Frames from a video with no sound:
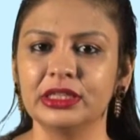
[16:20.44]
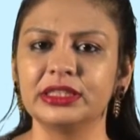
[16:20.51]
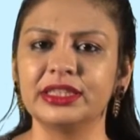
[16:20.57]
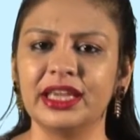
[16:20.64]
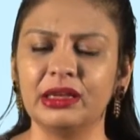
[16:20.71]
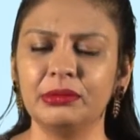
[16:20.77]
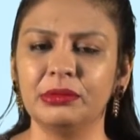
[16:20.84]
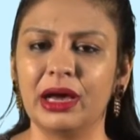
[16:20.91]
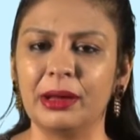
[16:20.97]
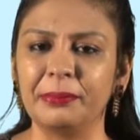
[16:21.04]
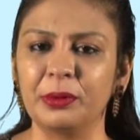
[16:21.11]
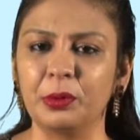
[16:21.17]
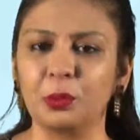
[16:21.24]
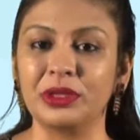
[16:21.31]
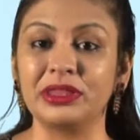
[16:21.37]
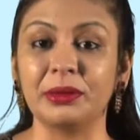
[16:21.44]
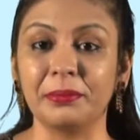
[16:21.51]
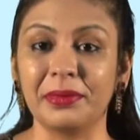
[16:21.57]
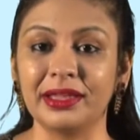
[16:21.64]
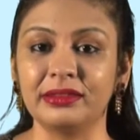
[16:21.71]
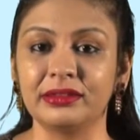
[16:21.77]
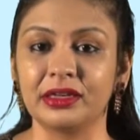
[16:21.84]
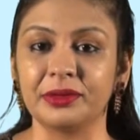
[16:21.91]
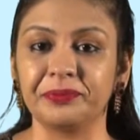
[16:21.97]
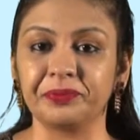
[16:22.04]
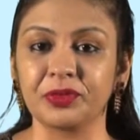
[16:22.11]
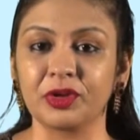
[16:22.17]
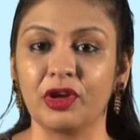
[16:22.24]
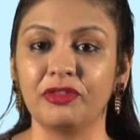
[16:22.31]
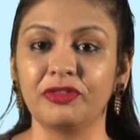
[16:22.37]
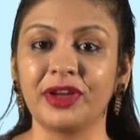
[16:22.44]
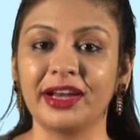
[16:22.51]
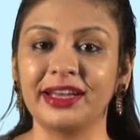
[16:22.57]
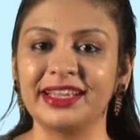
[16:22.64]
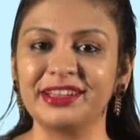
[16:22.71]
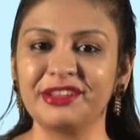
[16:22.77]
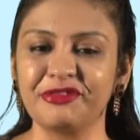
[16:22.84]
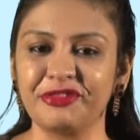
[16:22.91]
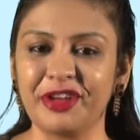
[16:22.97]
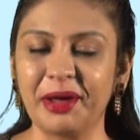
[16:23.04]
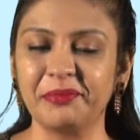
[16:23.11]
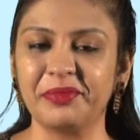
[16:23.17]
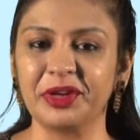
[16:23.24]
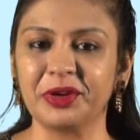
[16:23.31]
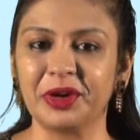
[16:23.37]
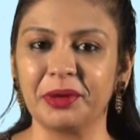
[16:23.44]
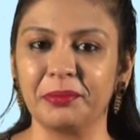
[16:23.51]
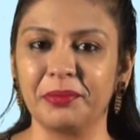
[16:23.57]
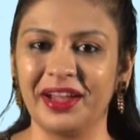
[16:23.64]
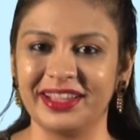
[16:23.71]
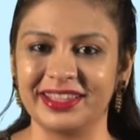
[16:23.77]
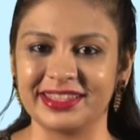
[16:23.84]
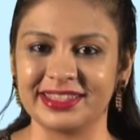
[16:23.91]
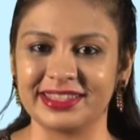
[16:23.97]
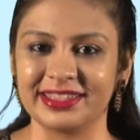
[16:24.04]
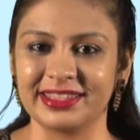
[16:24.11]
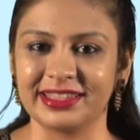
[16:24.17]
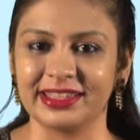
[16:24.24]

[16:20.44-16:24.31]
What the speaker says: came up with a method of cutting the fabric on bias